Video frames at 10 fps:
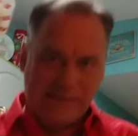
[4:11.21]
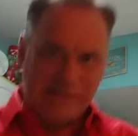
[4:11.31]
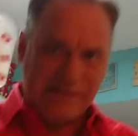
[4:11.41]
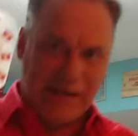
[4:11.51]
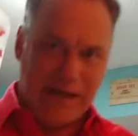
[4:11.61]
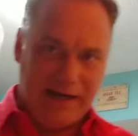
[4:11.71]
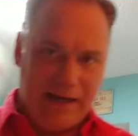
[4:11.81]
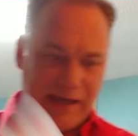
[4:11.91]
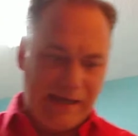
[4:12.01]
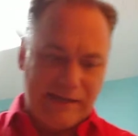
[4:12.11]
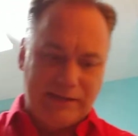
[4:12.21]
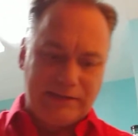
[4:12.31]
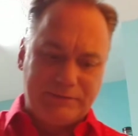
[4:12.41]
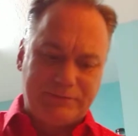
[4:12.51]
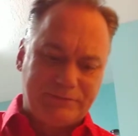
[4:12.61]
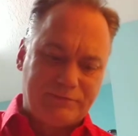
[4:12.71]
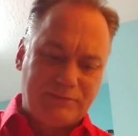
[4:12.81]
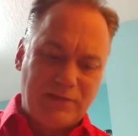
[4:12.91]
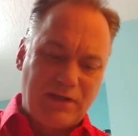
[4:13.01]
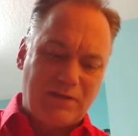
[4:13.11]
La-da!
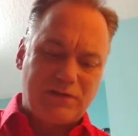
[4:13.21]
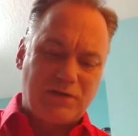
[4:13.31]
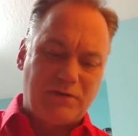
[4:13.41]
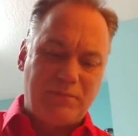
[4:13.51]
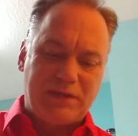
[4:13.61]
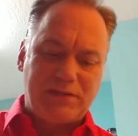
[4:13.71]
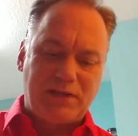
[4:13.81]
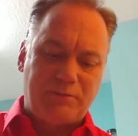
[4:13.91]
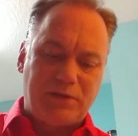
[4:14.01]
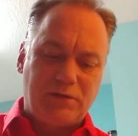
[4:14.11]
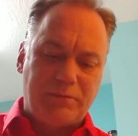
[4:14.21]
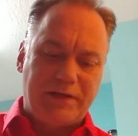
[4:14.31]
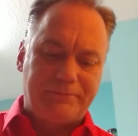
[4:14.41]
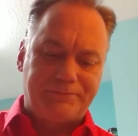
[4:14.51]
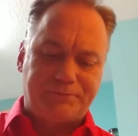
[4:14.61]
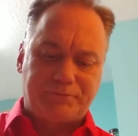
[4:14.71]
I'm just going to mix it up a little bit.